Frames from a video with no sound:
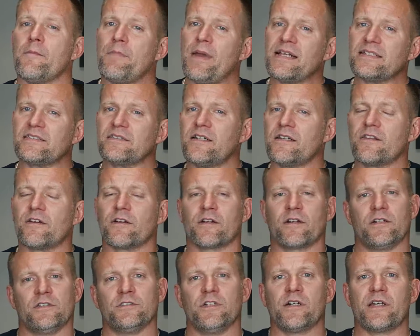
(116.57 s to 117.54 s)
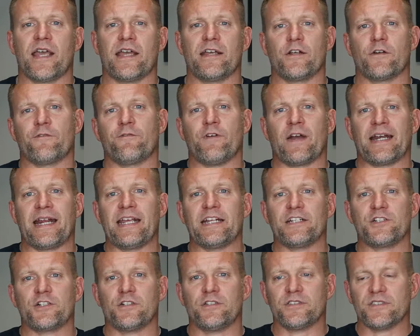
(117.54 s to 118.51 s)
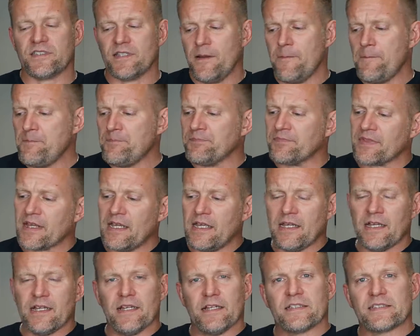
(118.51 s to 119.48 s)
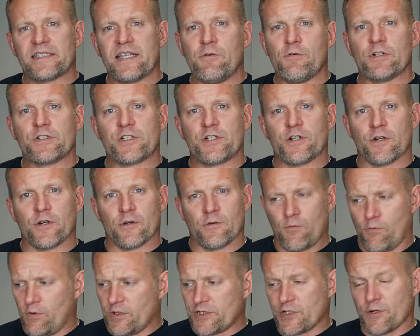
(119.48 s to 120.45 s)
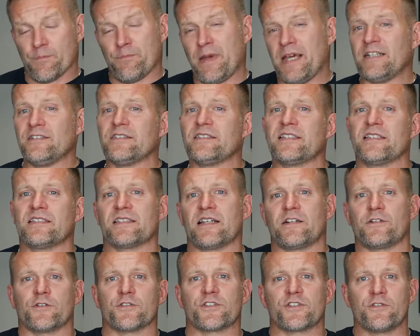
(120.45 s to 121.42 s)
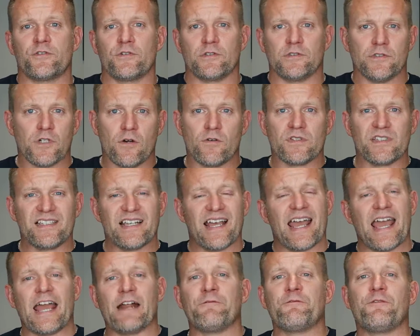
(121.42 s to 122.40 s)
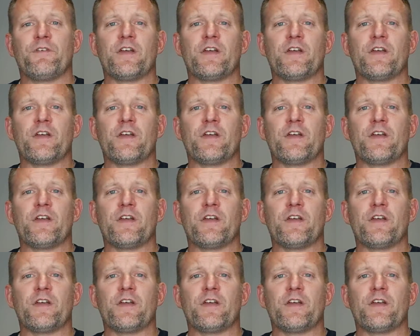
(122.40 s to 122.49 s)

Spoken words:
Basically, they're going to look at your financials, see what your balance is on your student loans, and